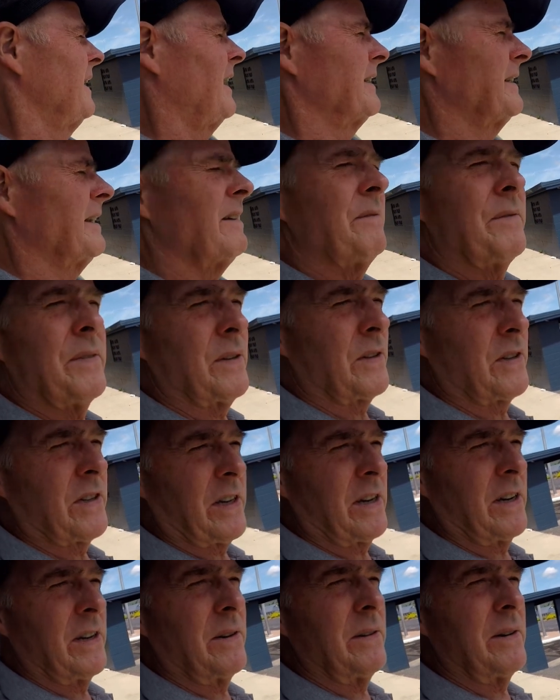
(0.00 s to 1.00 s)
I don't feel
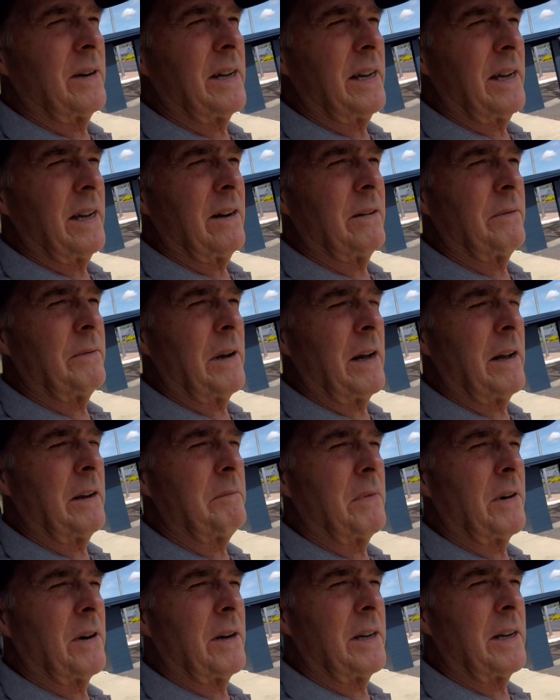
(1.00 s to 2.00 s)
secure here. I
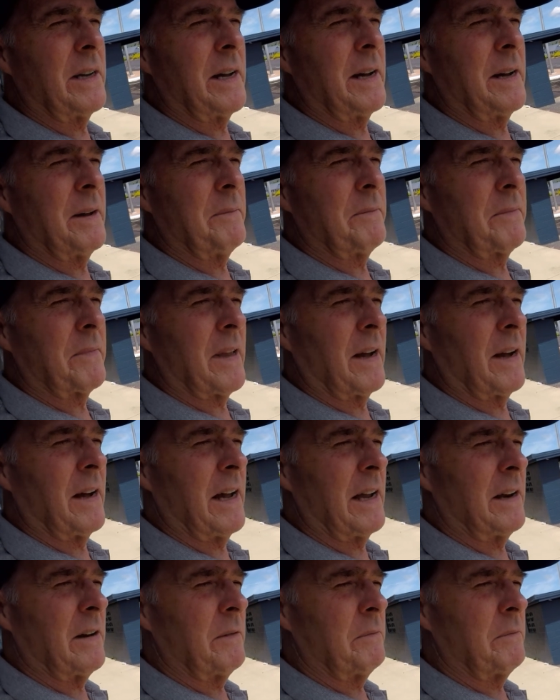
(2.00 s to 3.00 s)
had my um, I
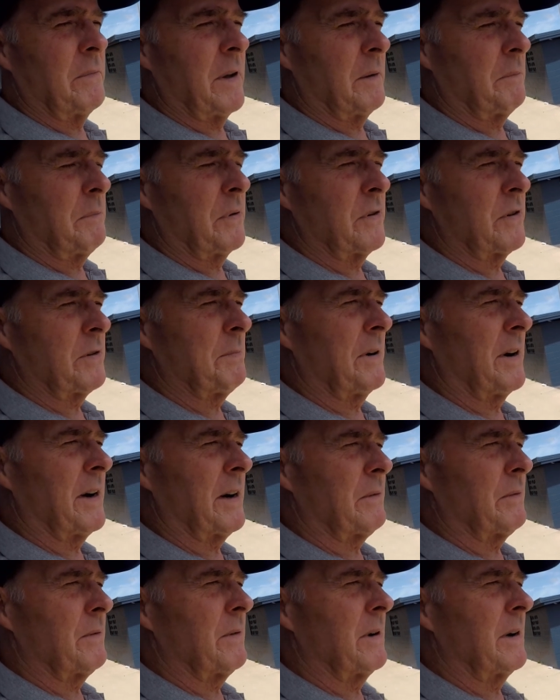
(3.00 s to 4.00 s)
had a, a push
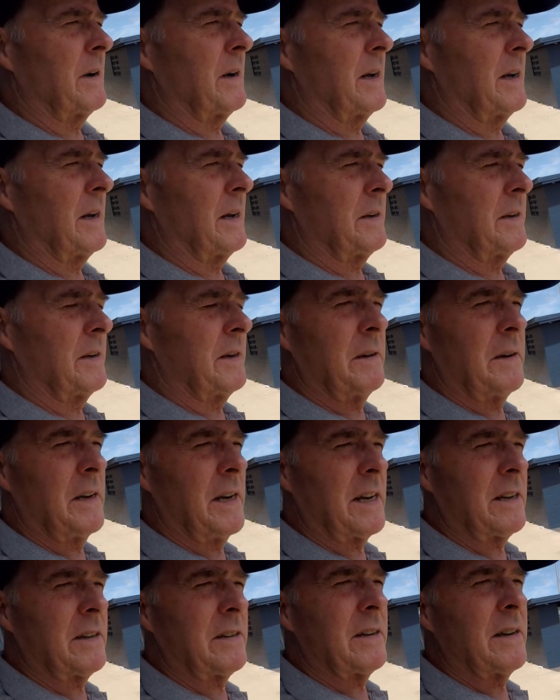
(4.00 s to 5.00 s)
bike uh,
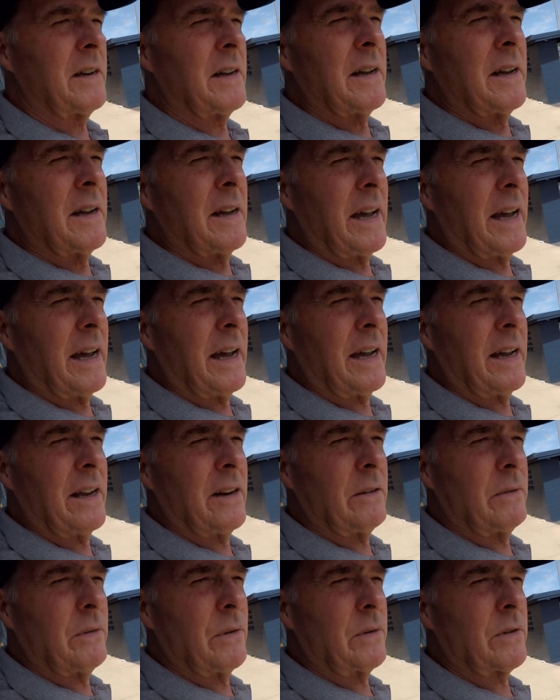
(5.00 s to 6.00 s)
nicked
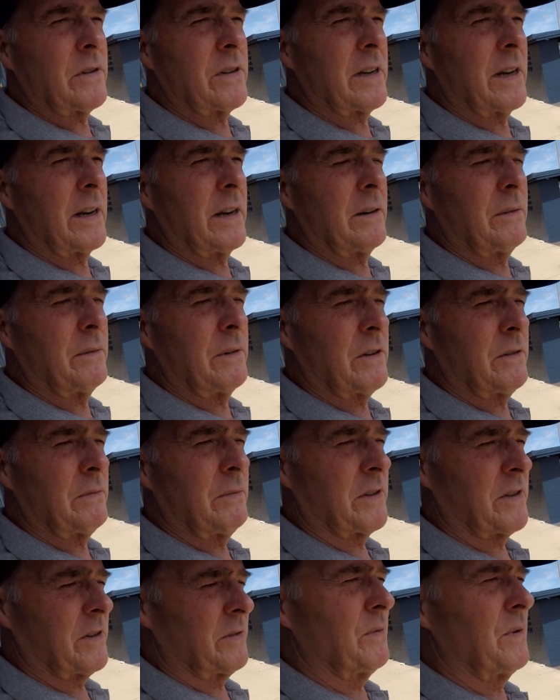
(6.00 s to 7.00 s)
and I've also, which
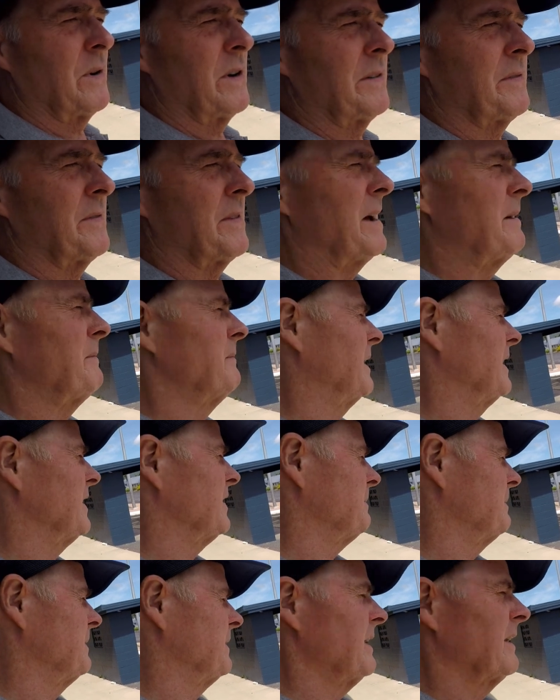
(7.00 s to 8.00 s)
wasn't worth that
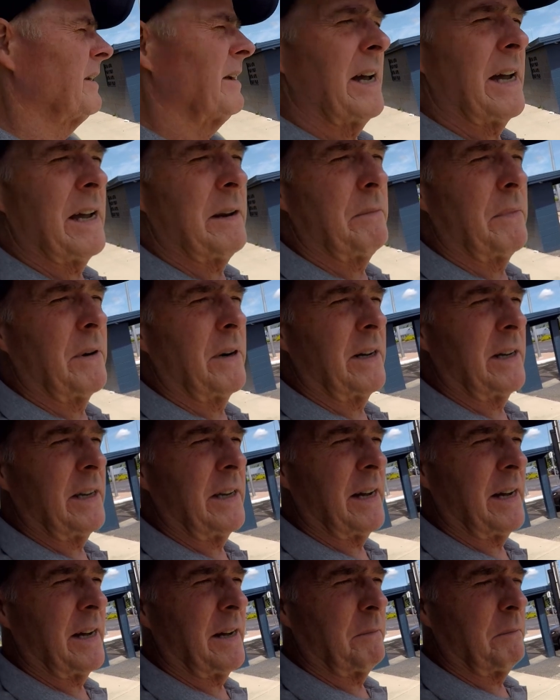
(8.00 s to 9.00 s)
much, but then I had my
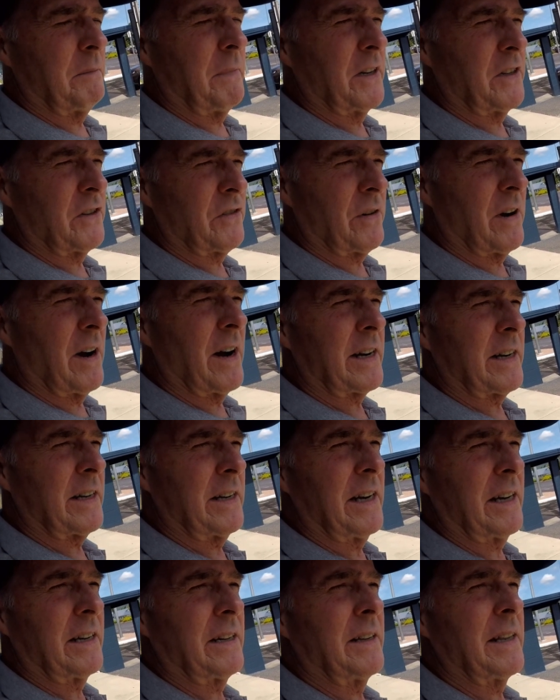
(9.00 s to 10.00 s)
uh, my
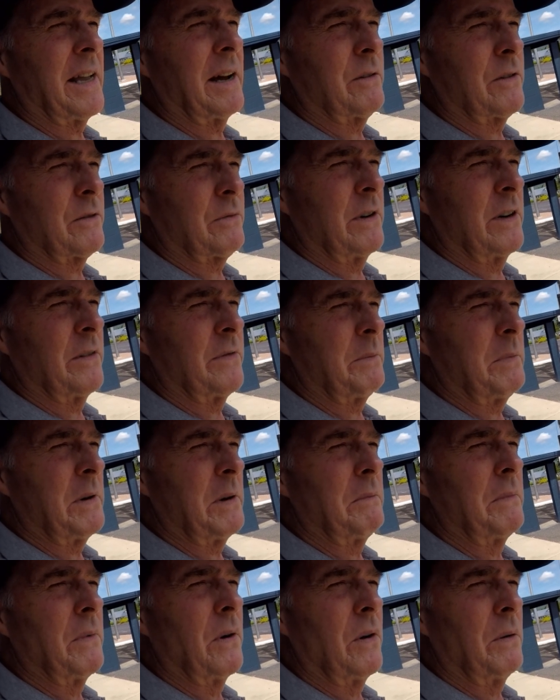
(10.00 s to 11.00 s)
Triton and that was worth a
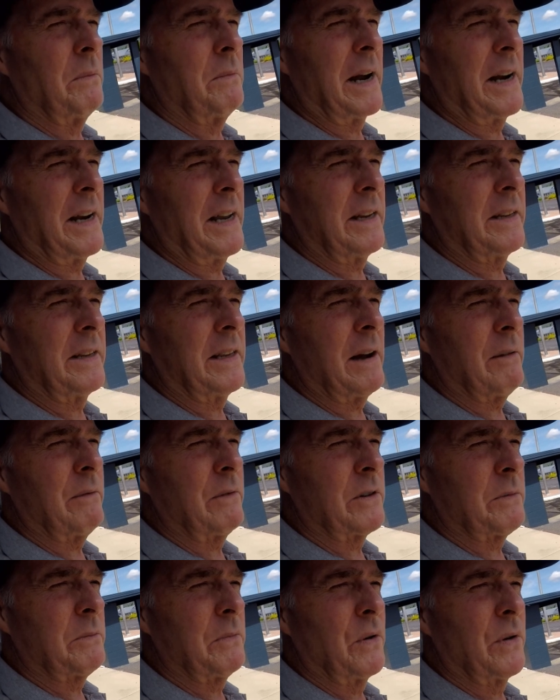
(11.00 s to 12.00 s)
bit more money and that
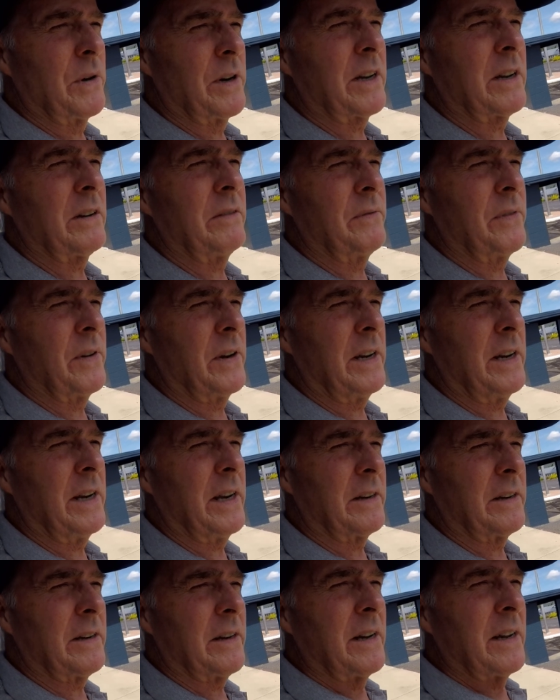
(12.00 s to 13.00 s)
was more
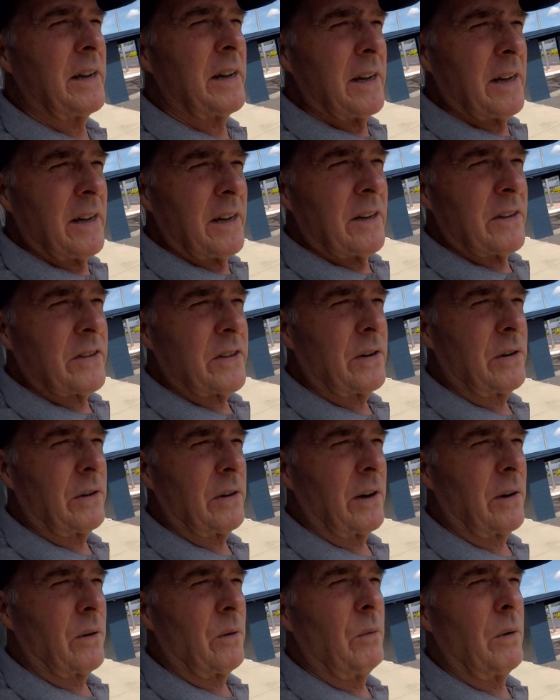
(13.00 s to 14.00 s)
inconvenient. It's a
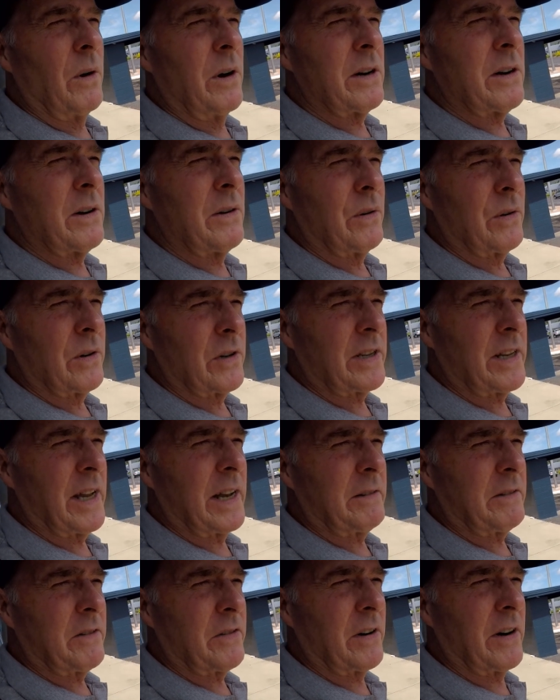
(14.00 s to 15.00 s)
good little workhorse
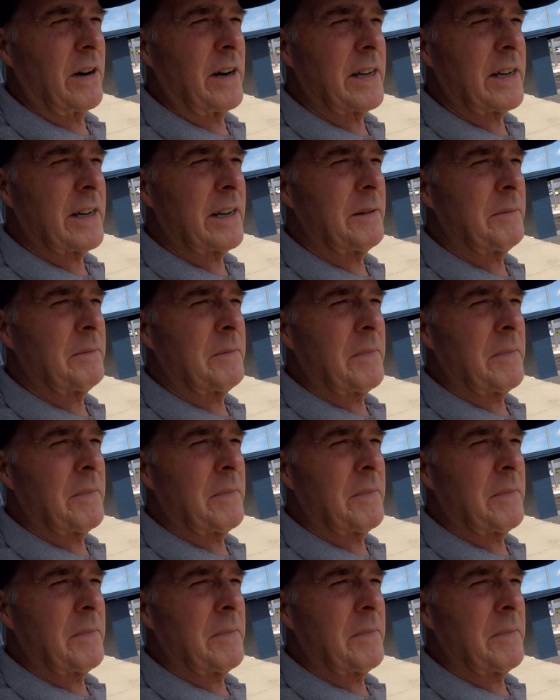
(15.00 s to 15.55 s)
that trike,